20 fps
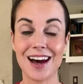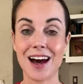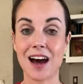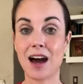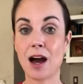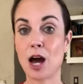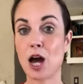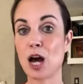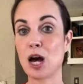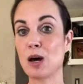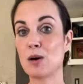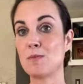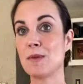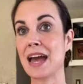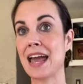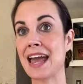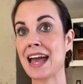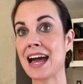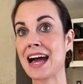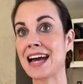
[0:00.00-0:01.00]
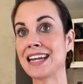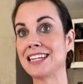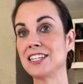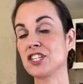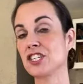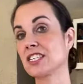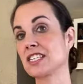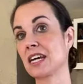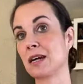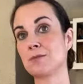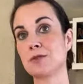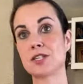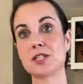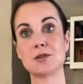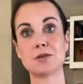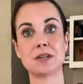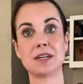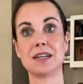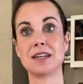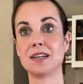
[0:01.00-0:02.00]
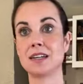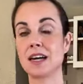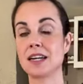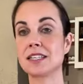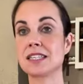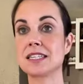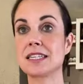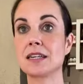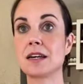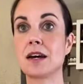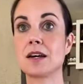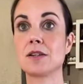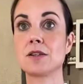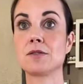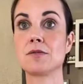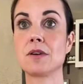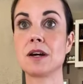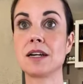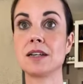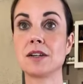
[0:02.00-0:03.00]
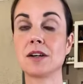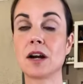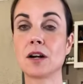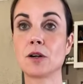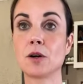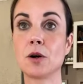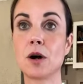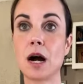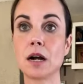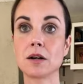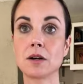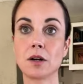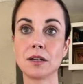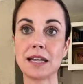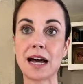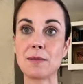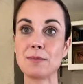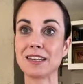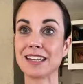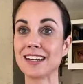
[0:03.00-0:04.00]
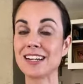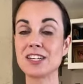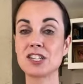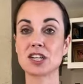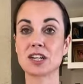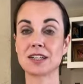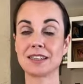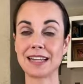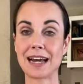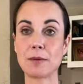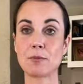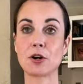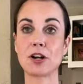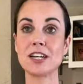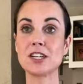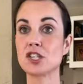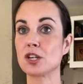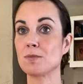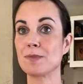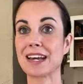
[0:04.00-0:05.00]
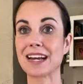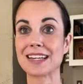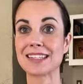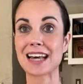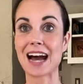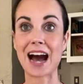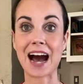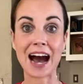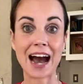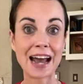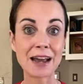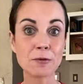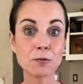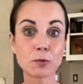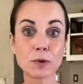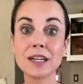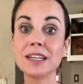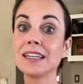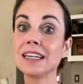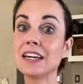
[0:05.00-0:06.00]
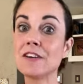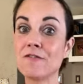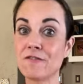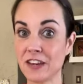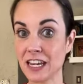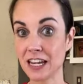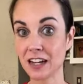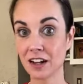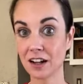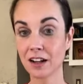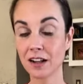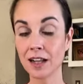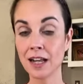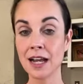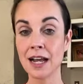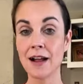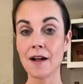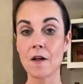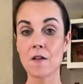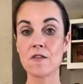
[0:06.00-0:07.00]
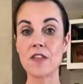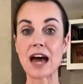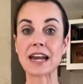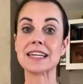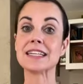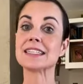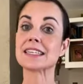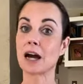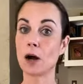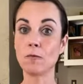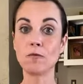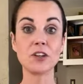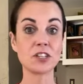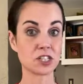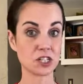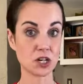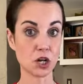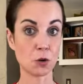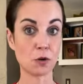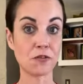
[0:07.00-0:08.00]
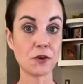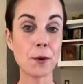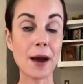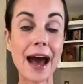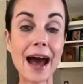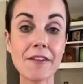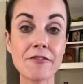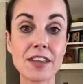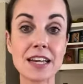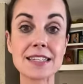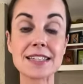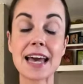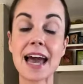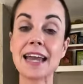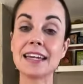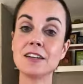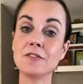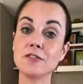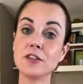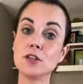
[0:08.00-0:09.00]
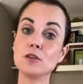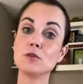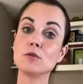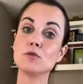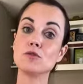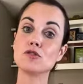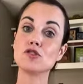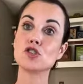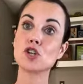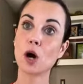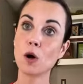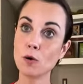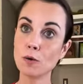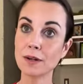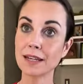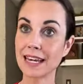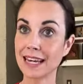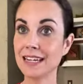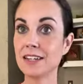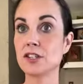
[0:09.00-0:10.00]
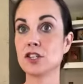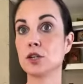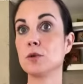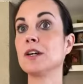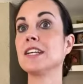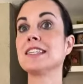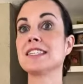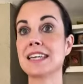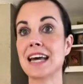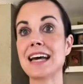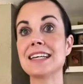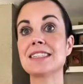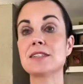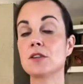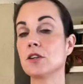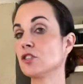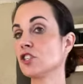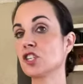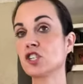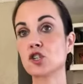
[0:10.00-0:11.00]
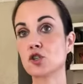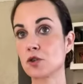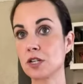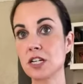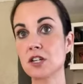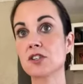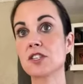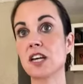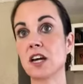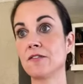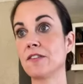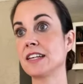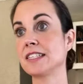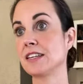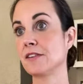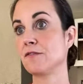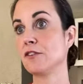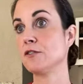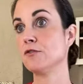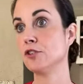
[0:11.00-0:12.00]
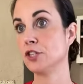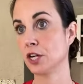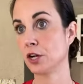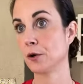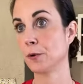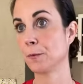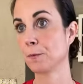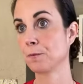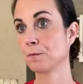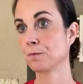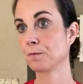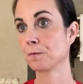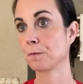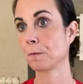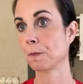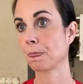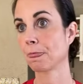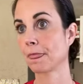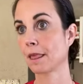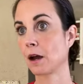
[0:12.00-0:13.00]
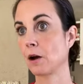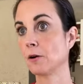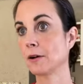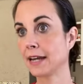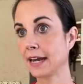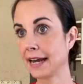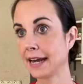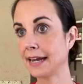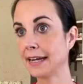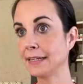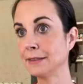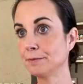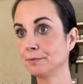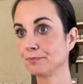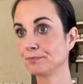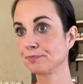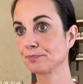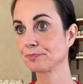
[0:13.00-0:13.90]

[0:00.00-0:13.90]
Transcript: Um, and it just comes to a, a, a, a collaboration, collaboration because I really feel that it's helpful to know if you have this. And if you don't can't do it, test just treat yourself as if you do. Okay?